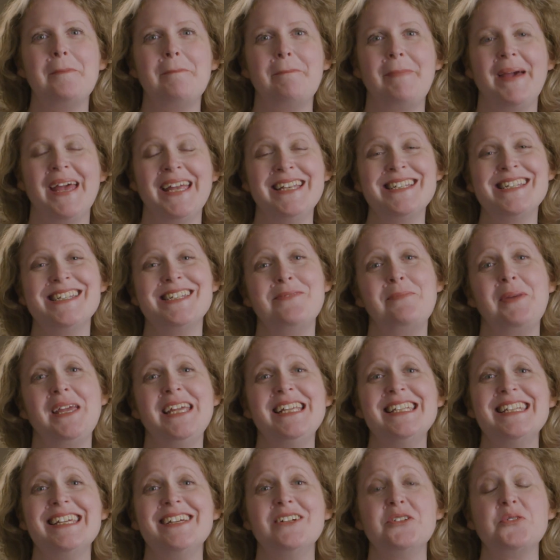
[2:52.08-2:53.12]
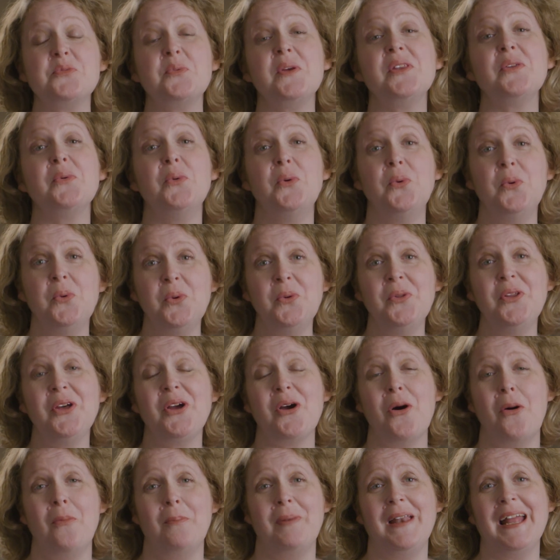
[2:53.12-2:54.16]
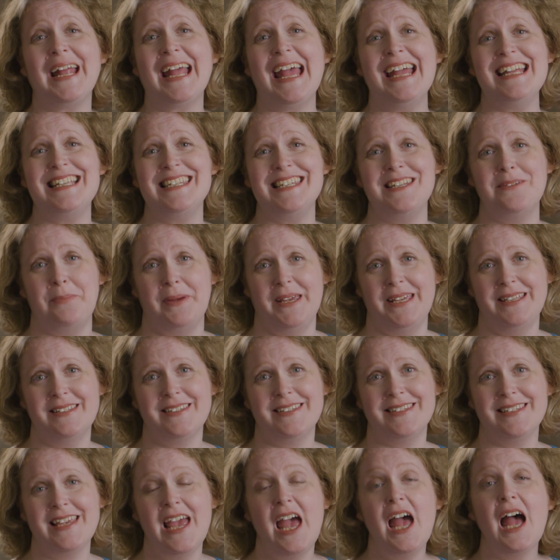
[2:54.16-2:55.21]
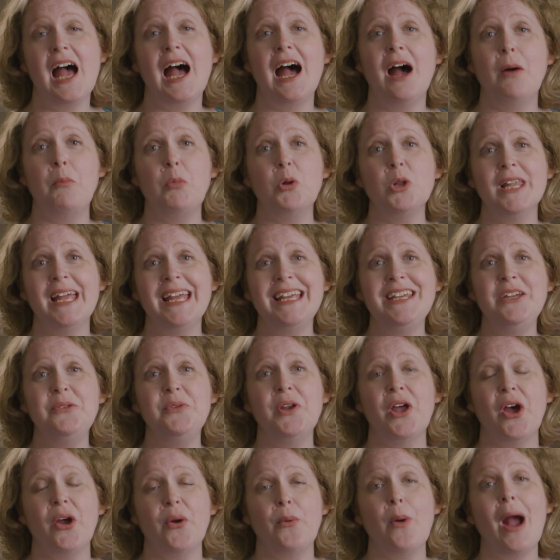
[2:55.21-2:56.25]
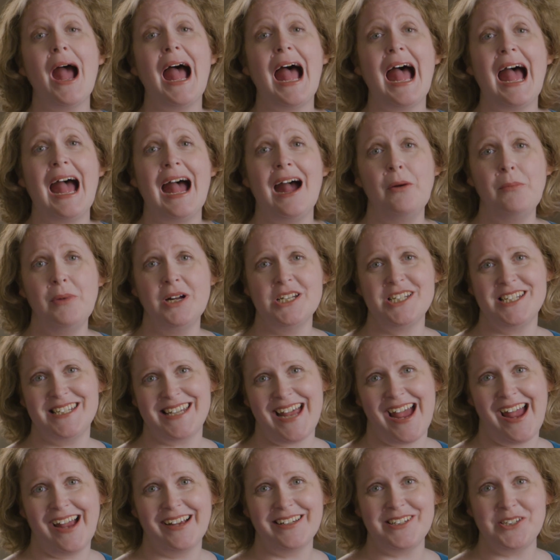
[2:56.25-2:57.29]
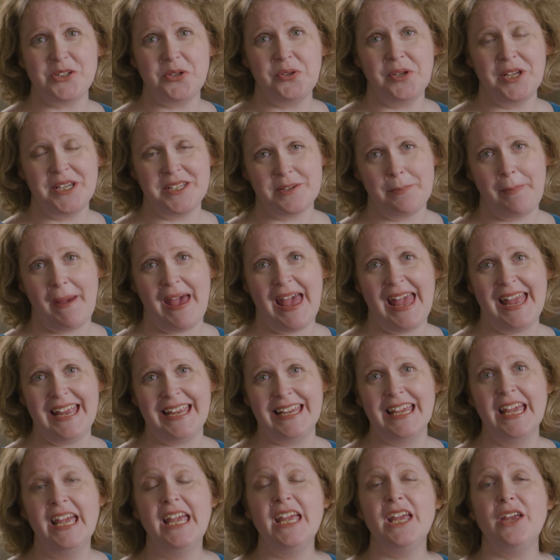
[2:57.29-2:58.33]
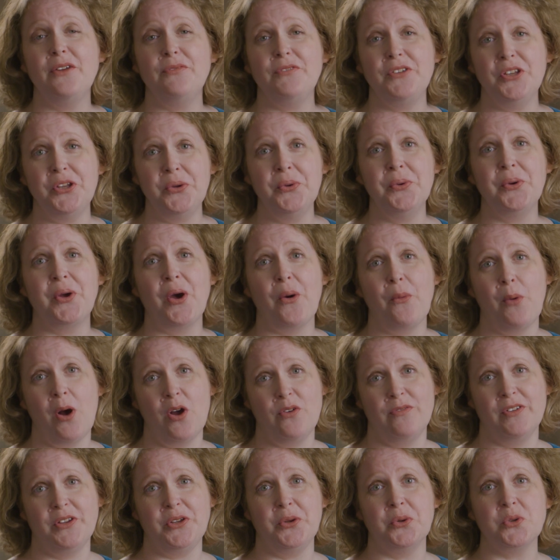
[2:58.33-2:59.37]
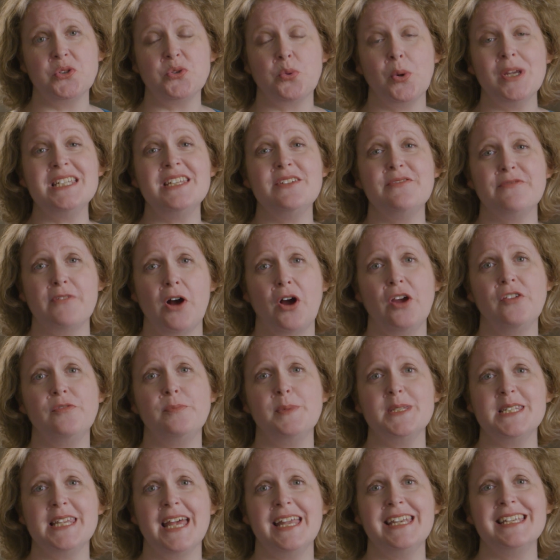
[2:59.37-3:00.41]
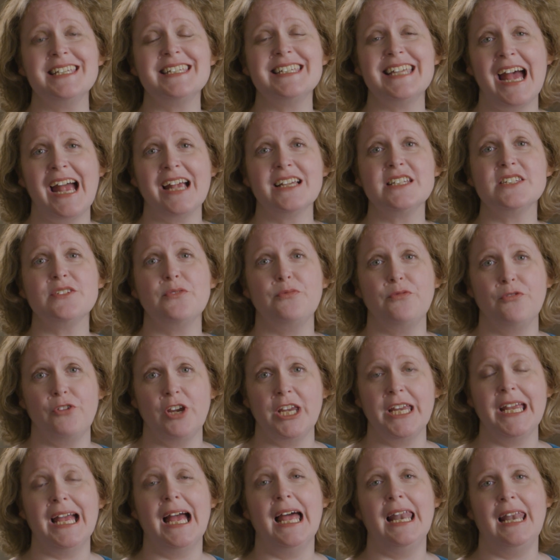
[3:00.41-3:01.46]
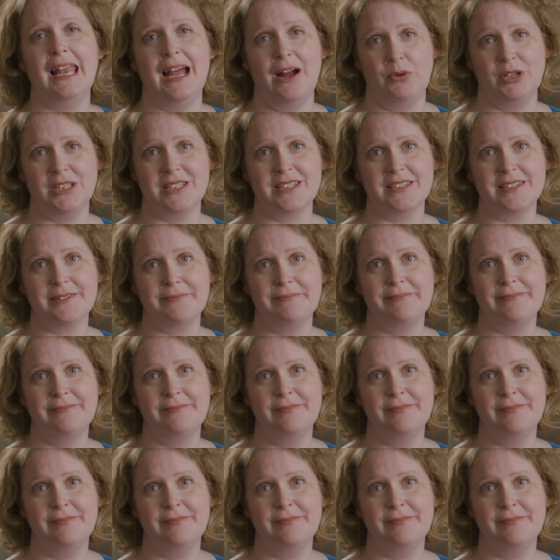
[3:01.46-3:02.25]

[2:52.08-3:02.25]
PensionBee deals with all the complicated bits and will let you know how much tax you need to pay if you go over your 25% tax-free allowance.